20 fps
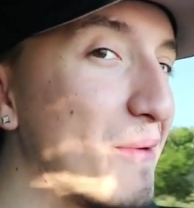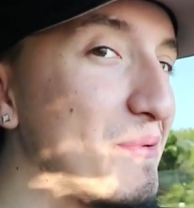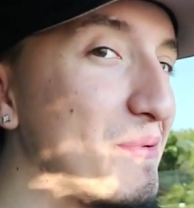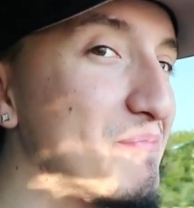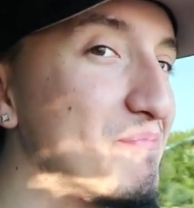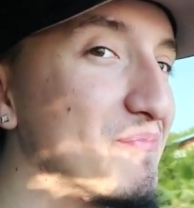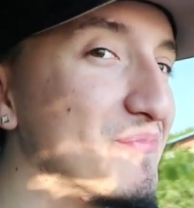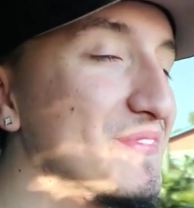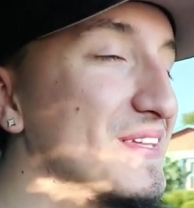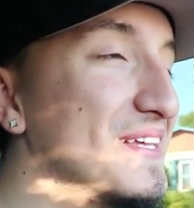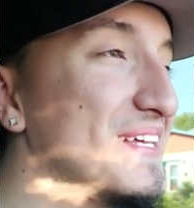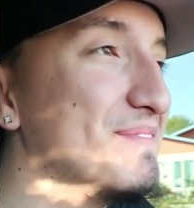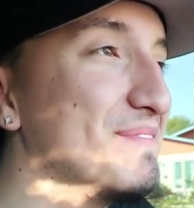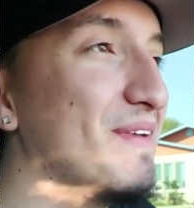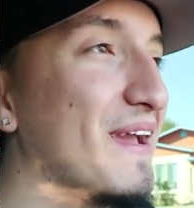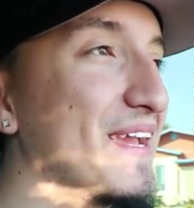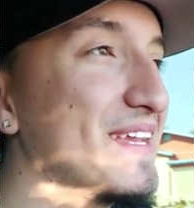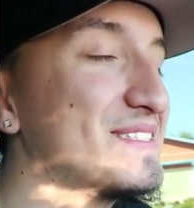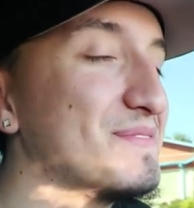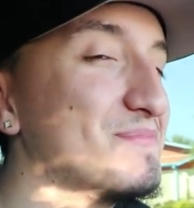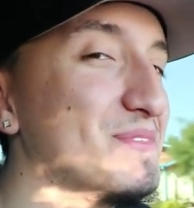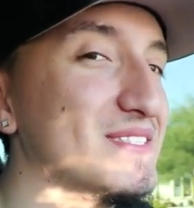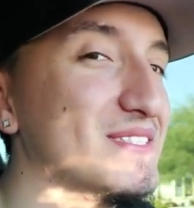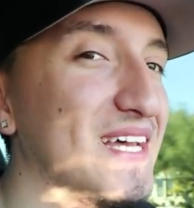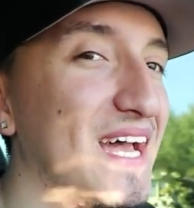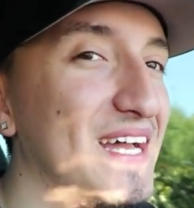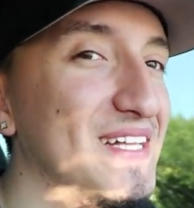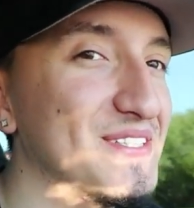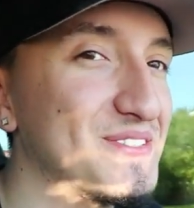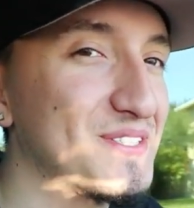I've been making some
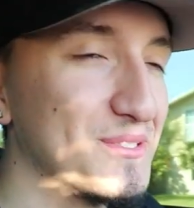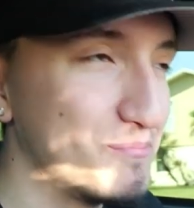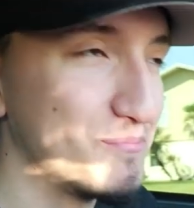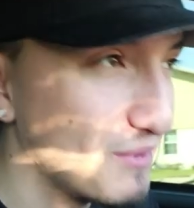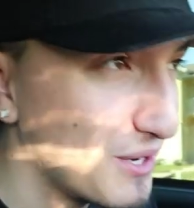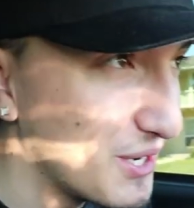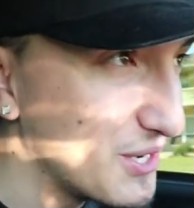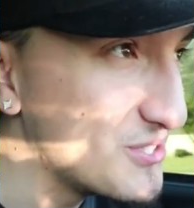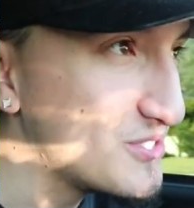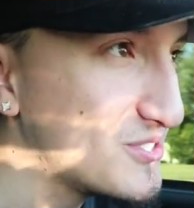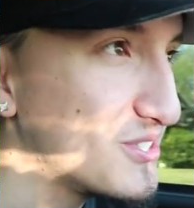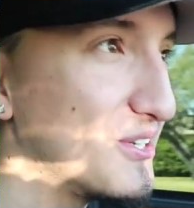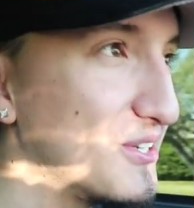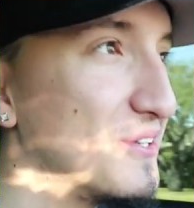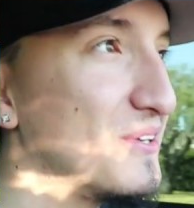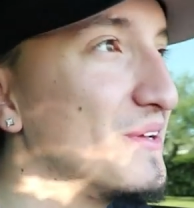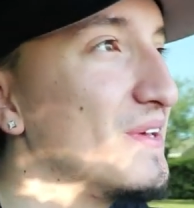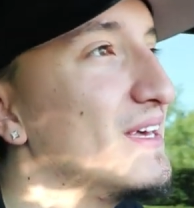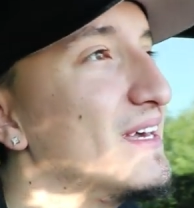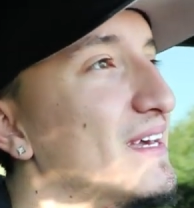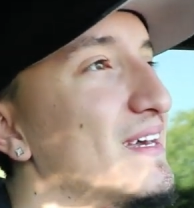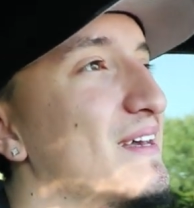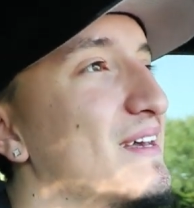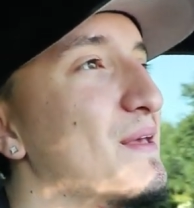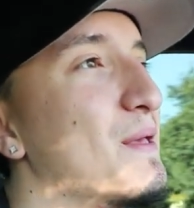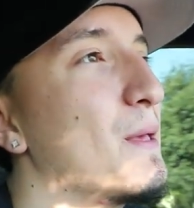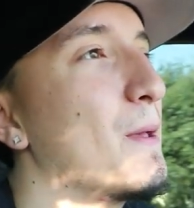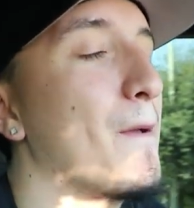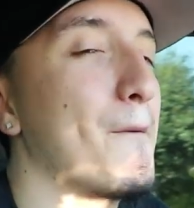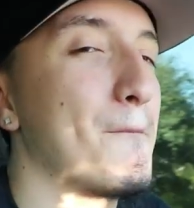designs on some merch, so
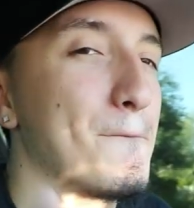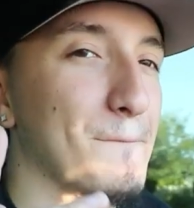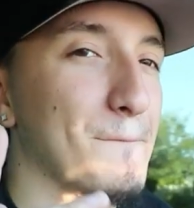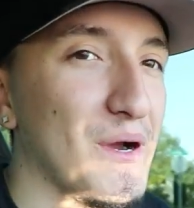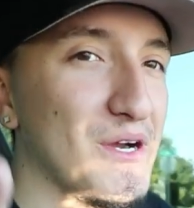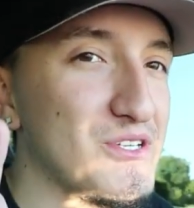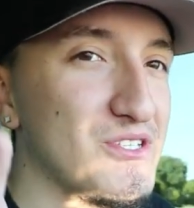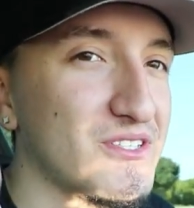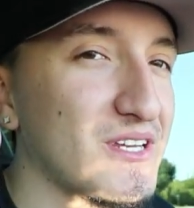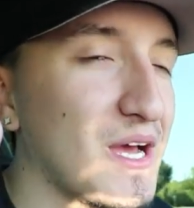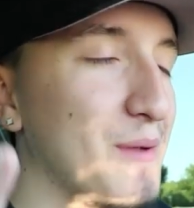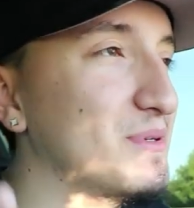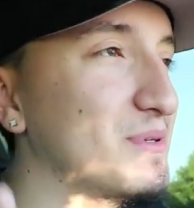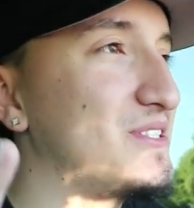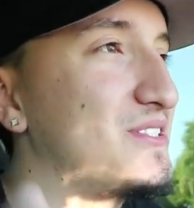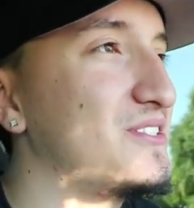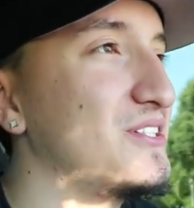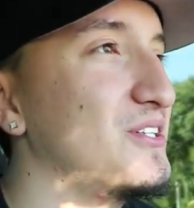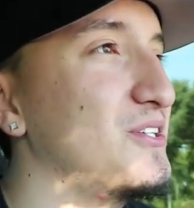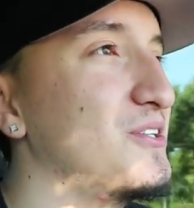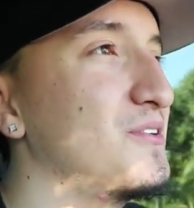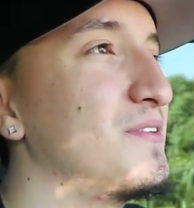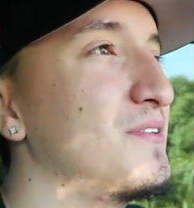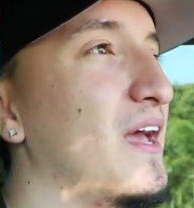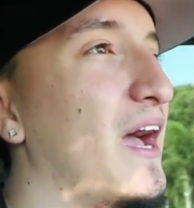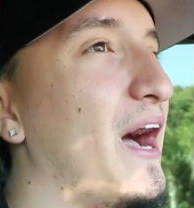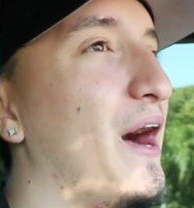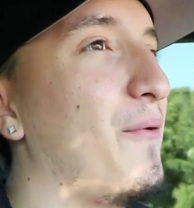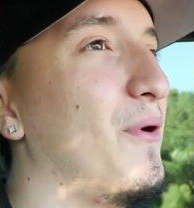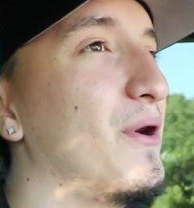merch is coming soon.